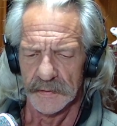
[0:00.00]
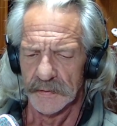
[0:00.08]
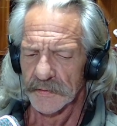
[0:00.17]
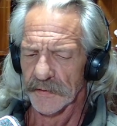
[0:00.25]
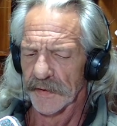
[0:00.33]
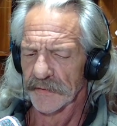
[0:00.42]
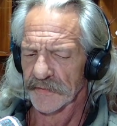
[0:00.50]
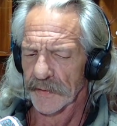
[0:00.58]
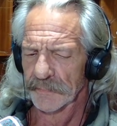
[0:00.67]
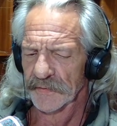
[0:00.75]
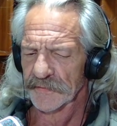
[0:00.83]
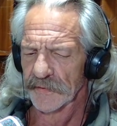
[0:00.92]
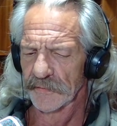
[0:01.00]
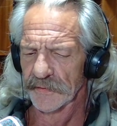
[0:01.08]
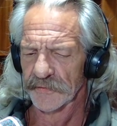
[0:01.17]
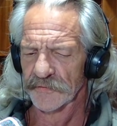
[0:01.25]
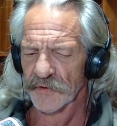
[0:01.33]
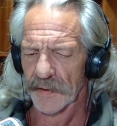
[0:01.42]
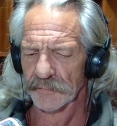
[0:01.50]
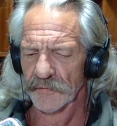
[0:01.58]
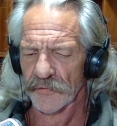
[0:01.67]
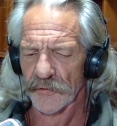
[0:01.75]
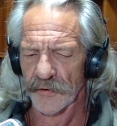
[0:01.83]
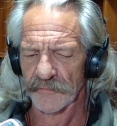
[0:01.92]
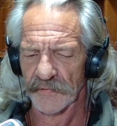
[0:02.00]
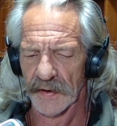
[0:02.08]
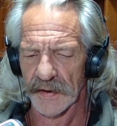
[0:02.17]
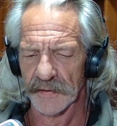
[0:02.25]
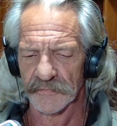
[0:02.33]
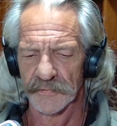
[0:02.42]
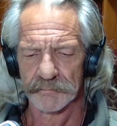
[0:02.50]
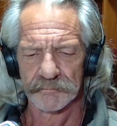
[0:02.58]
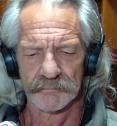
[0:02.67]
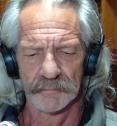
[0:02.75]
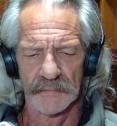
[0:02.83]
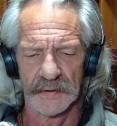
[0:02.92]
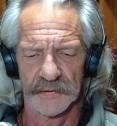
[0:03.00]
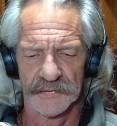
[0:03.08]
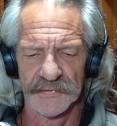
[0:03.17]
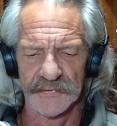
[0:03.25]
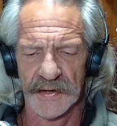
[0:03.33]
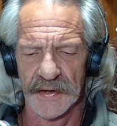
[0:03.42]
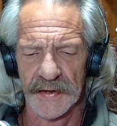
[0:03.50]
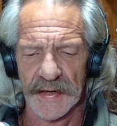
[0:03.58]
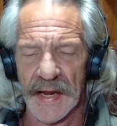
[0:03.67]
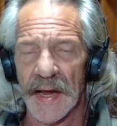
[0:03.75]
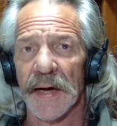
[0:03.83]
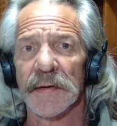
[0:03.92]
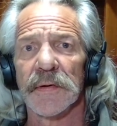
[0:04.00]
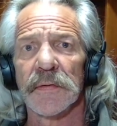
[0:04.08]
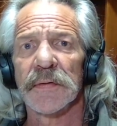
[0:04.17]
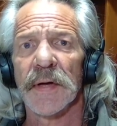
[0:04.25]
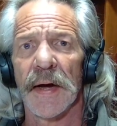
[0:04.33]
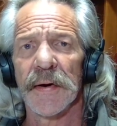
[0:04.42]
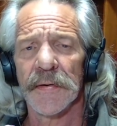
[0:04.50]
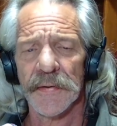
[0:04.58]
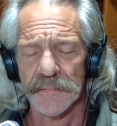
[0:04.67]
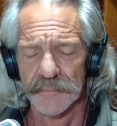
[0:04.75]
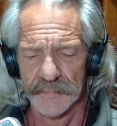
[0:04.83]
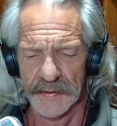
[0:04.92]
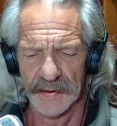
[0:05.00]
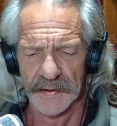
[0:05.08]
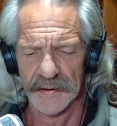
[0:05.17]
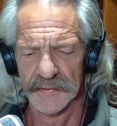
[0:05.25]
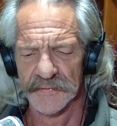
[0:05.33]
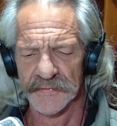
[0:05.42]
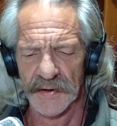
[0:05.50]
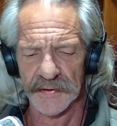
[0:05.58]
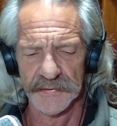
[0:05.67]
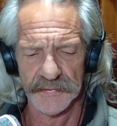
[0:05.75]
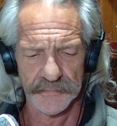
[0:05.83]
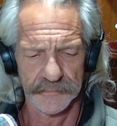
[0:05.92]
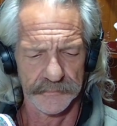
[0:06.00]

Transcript: Today's episode is Chapter 35, The Stay at Tyre and Sidon.